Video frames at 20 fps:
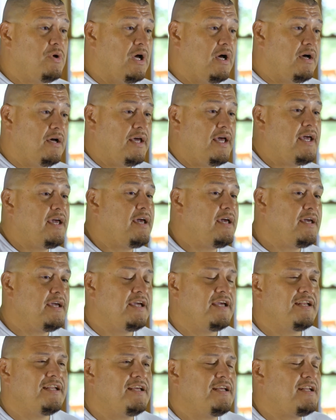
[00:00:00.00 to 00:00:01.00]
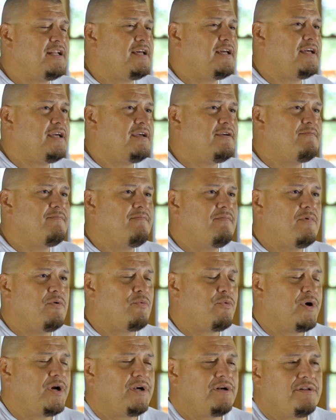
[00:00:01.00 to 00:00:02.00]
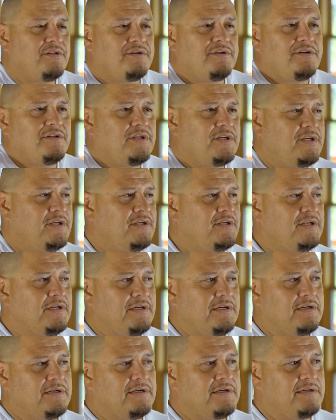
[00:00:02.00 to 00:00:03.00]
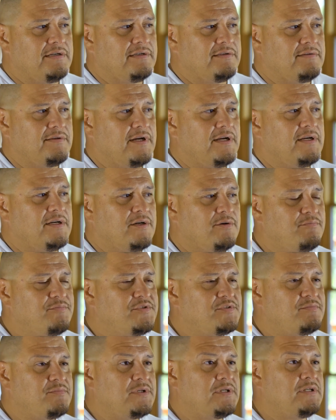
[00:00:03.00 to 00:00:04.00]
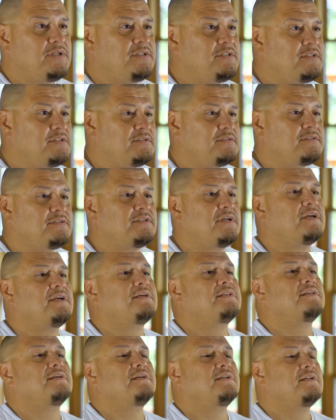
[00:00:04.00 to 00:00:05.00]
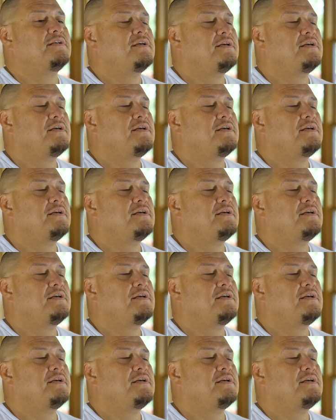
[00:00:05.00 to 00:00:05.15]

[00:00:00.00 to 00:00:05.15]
AA and NA regularly. That helps me to stay clean.